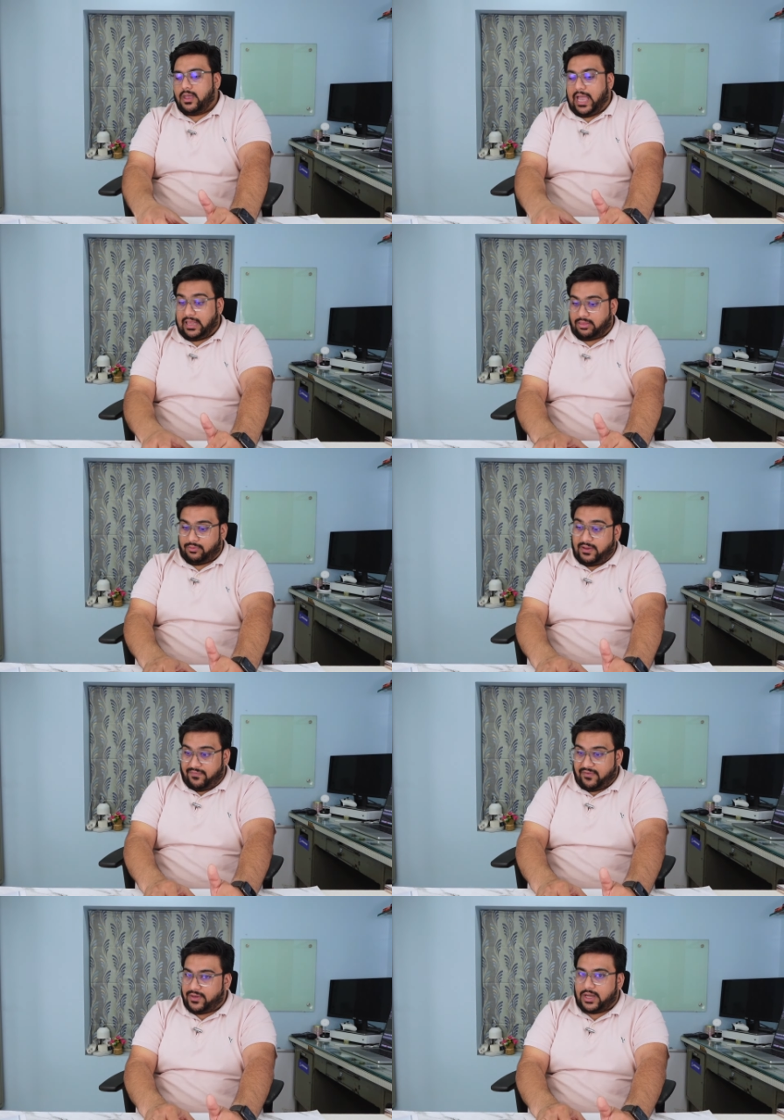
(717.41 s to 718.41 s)
At
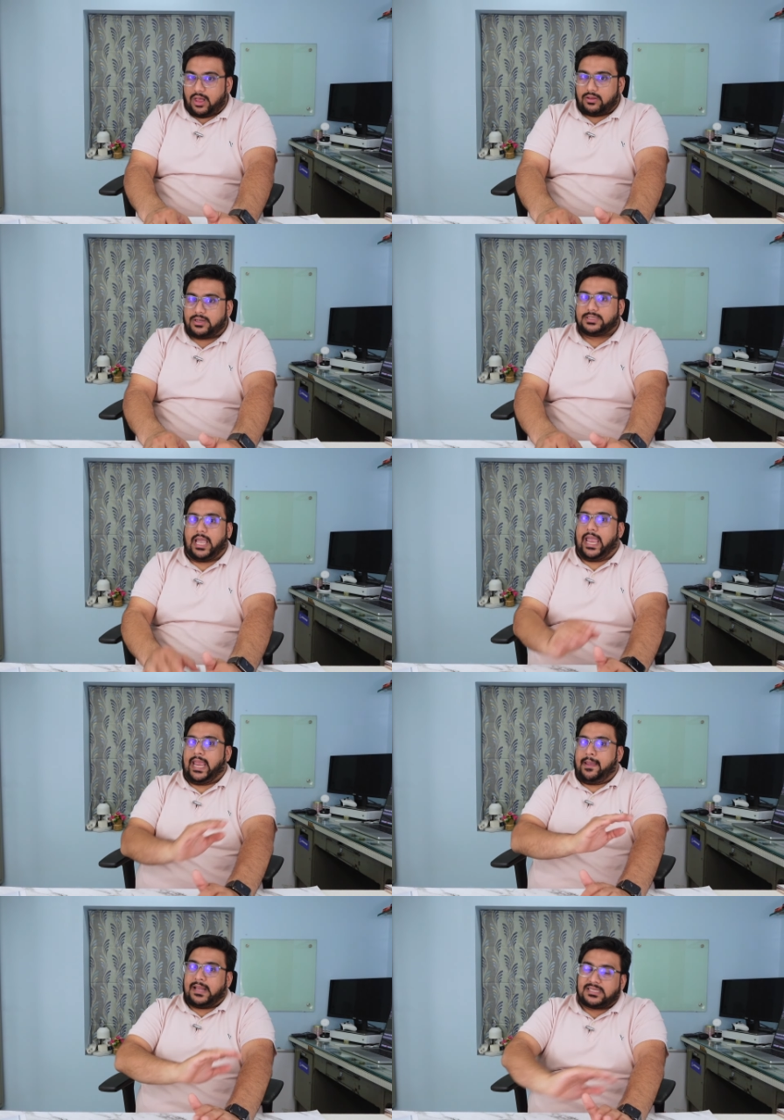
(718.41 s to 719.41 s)
$350,
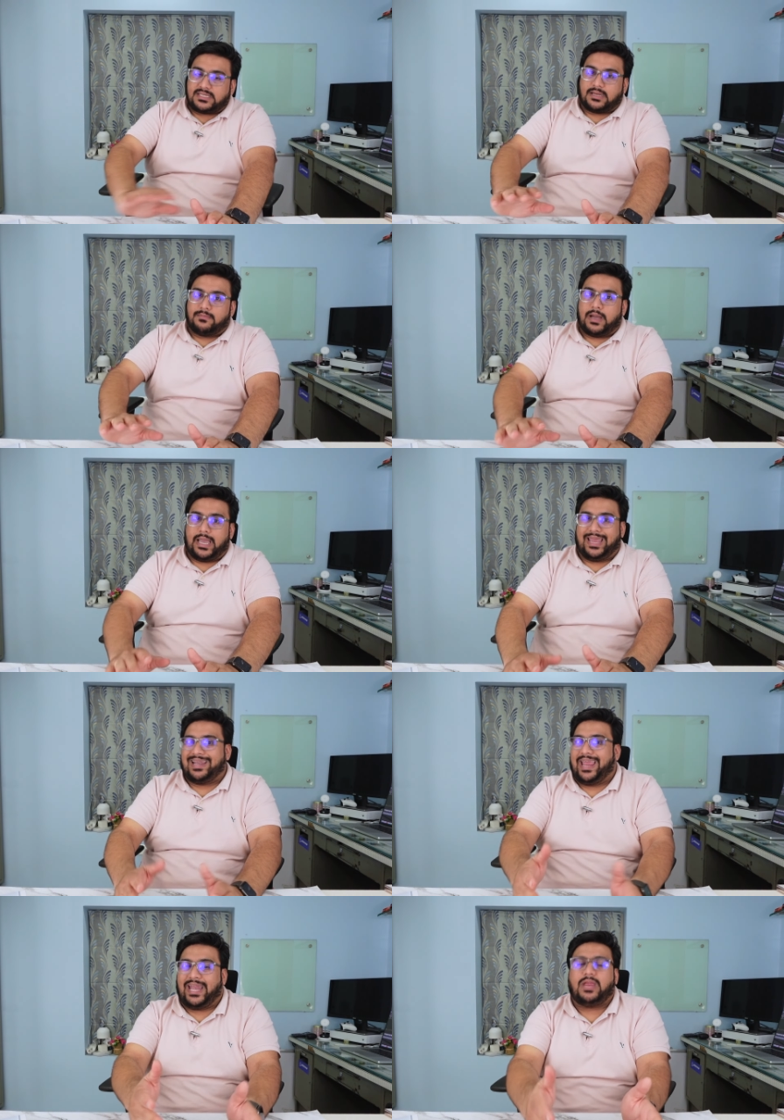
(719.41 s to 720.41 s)
an instant buy,
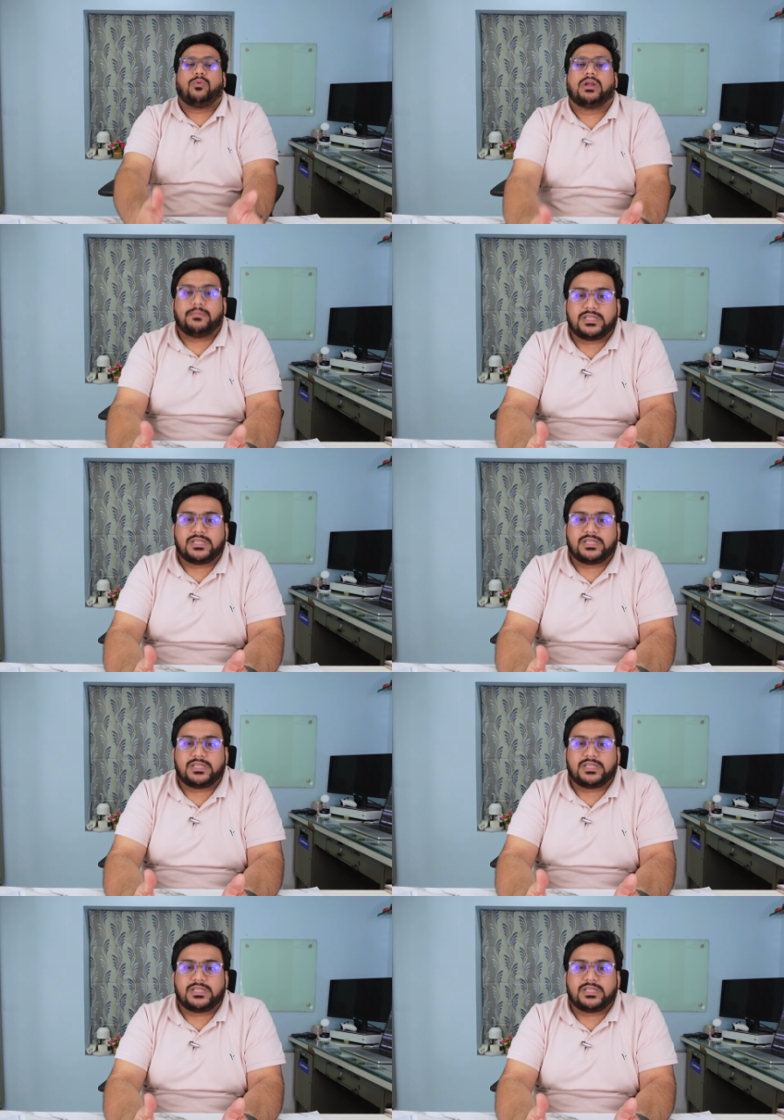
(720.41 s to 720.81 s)
and anywhere in